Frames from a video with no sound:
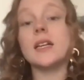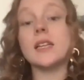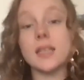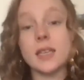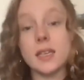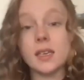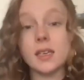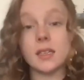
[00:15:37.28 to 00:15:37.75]

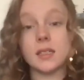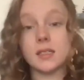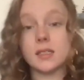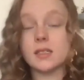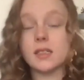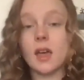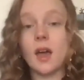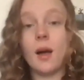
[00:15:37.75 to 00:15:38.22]

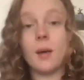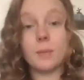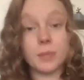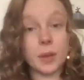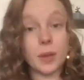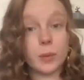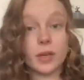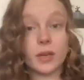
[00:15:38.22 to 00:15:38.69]
ease
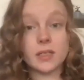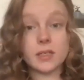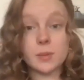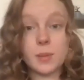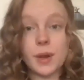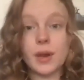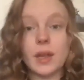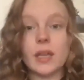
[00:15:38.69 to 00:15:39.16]
that we
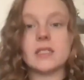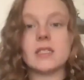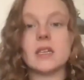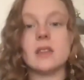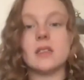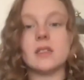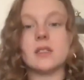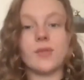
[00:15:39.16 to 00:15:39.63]
experience
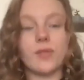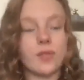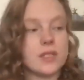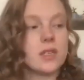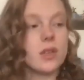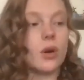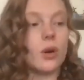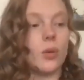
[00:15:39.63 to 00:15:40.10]
in this
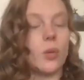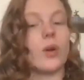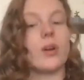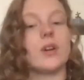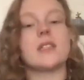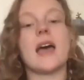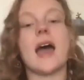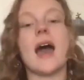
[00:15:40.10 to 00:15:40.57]
physical
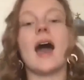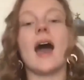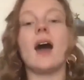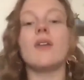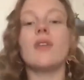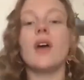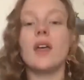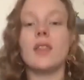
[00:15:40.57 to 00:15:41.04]
world
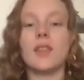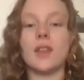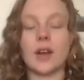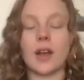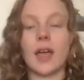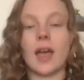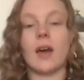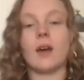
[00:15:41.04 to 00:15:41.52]
have their
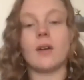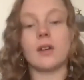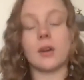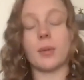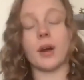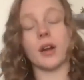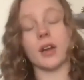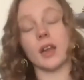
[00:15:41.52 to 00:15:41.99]

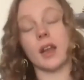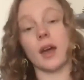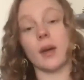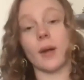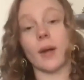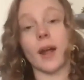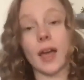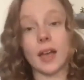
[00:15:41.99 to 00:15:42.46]
counterpart in
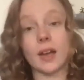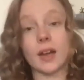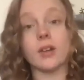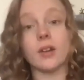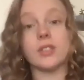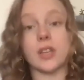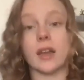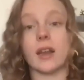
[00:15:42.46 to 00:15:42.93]
our
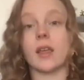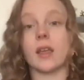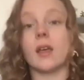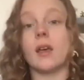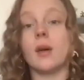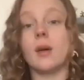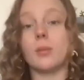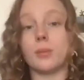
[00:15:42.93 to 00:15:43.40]

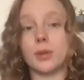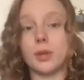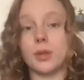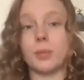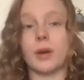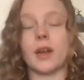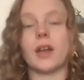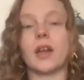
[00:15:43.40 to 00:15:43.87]
energetic
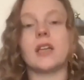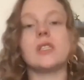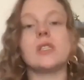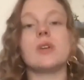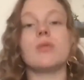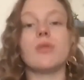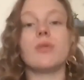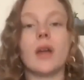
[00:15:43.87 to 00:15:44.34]
blueprint. And
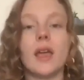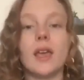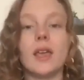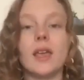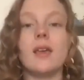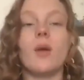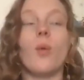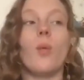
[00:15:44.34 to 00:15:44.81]
so
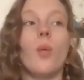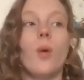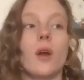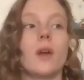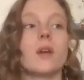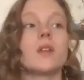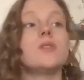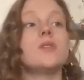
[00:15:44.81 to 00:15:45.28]
Reiki
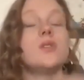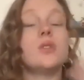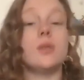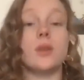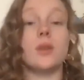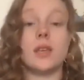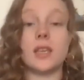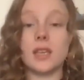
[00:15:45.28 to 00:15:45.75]
works
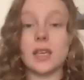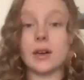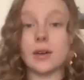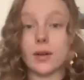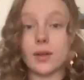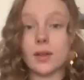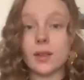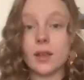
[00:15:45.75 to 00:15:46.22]
to
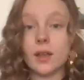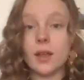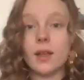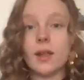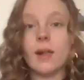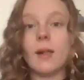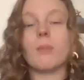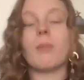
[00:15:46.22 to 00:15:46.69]
heal
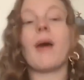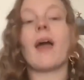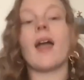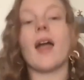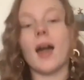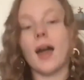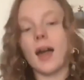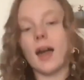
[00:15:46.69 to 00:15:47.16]
by
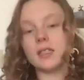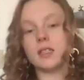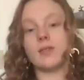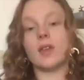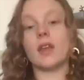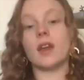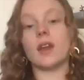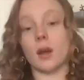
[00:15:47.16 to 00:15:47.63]

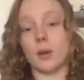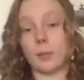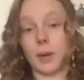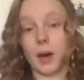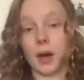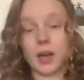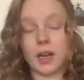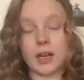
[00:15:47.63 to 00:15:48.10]
activating our
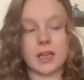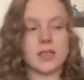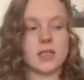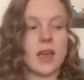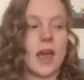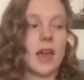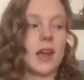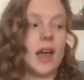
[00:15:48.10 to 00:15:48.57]

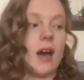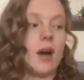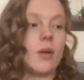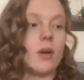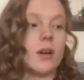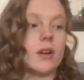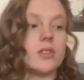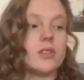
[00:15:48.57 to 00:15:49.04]
body and
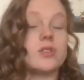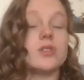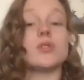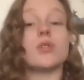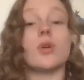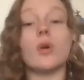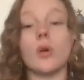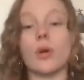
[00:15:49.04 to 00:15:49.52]
our
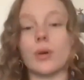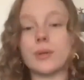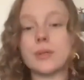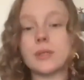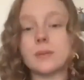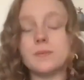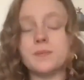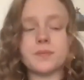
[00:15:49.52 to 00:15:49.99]

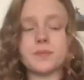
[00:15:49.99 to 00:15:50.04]
soul's